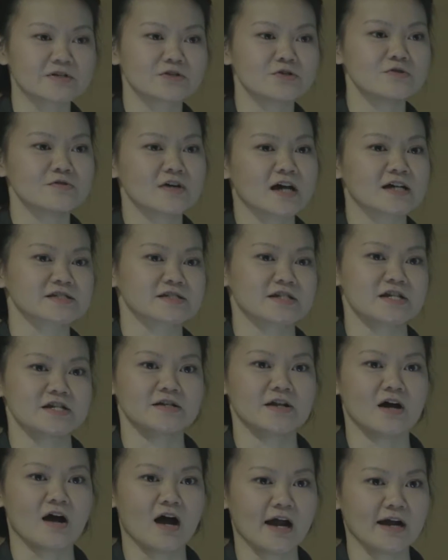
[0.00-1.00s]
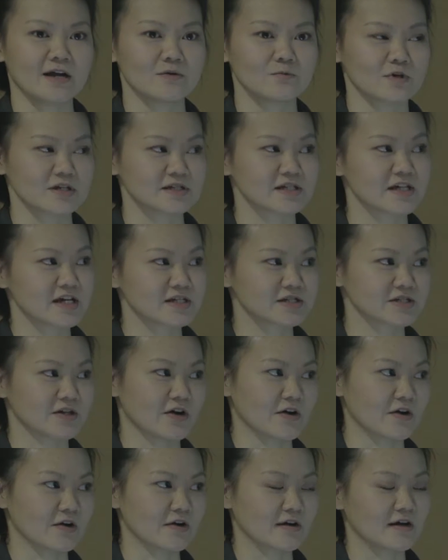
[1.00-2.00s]
2009 was
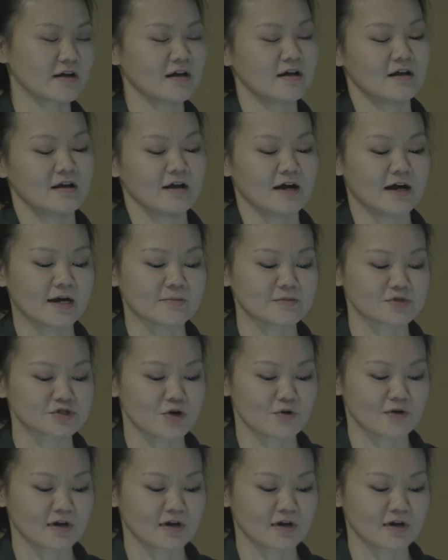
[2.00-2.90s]
Kickstarter showed